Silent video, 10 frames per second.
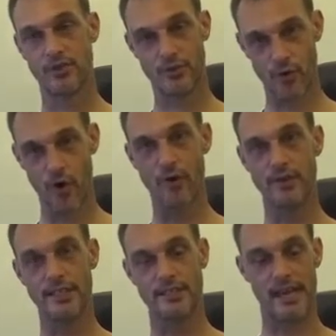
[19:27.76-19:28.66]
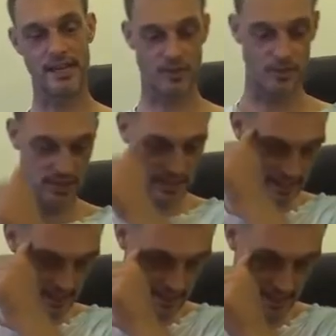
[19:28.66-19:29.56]
strong the
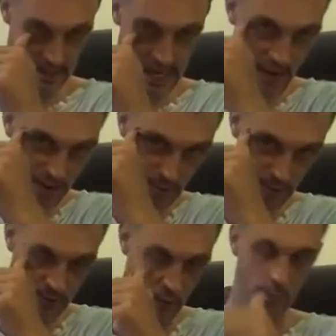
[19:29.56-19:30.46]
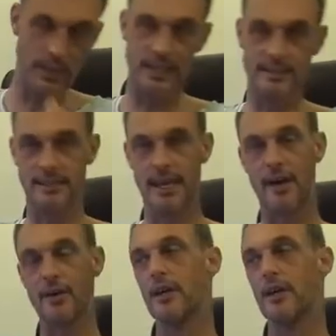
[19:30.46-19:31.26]
attachment is and how it was formulated,